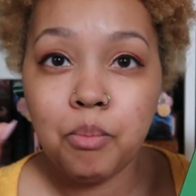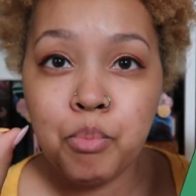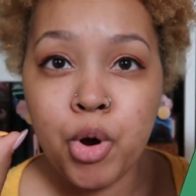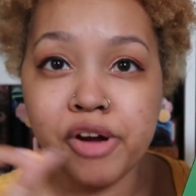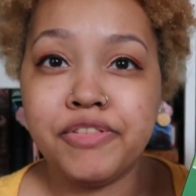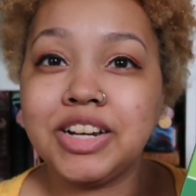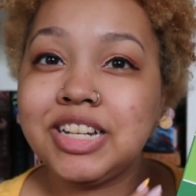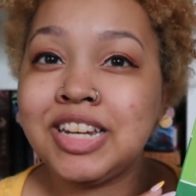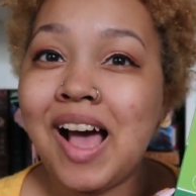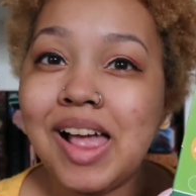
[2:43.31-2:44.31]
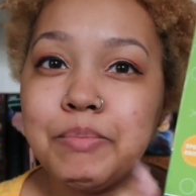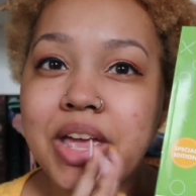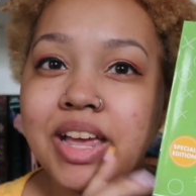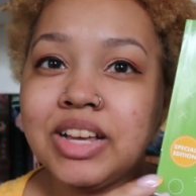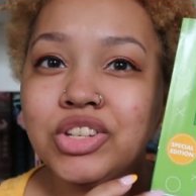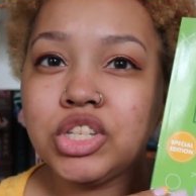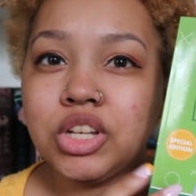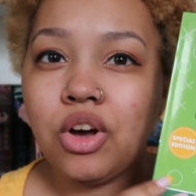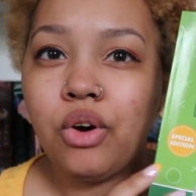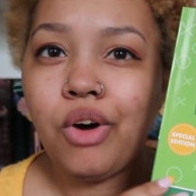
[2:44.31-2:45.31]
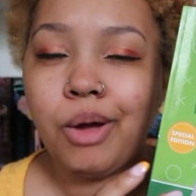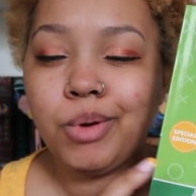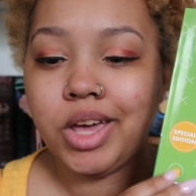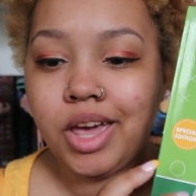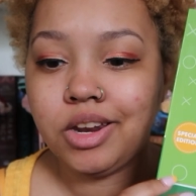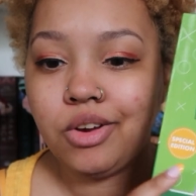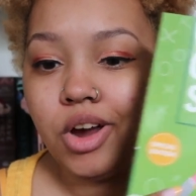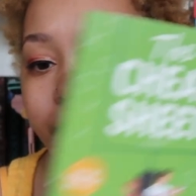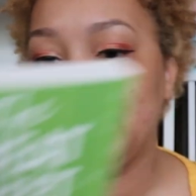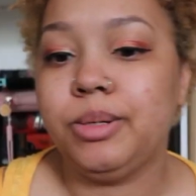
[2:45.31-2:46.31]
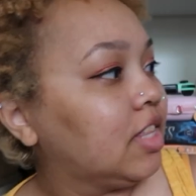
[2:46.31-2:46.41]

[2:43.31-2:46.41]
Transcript: perfect timing, so I went ahead and grabbed